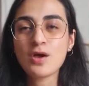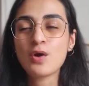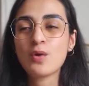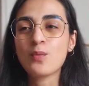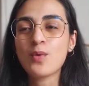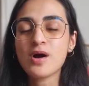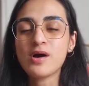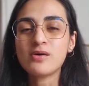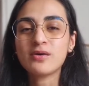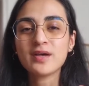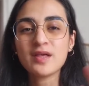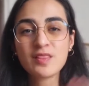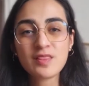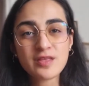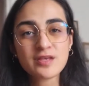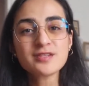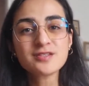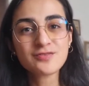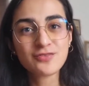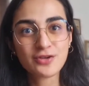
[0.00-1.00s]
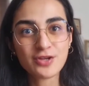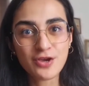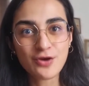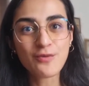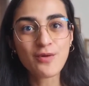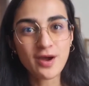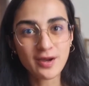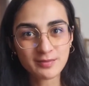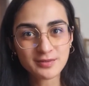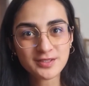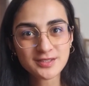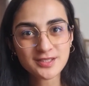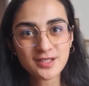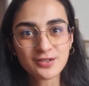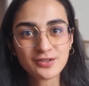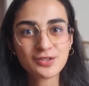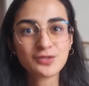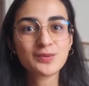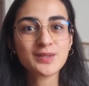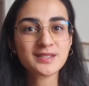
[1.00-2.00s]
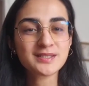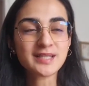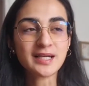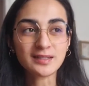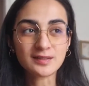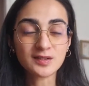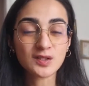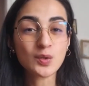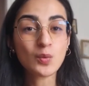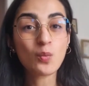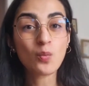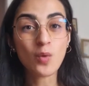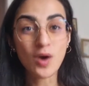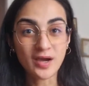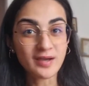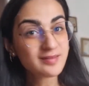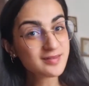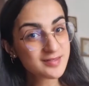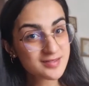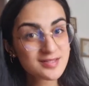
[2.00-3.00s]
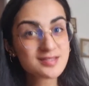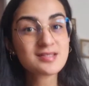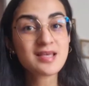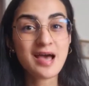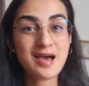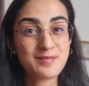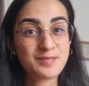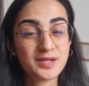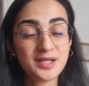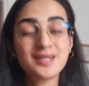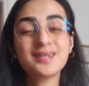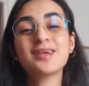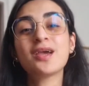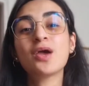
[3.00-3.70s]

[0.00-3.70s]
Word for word: Well, in this video, I'm going to tell you exactly why this is happening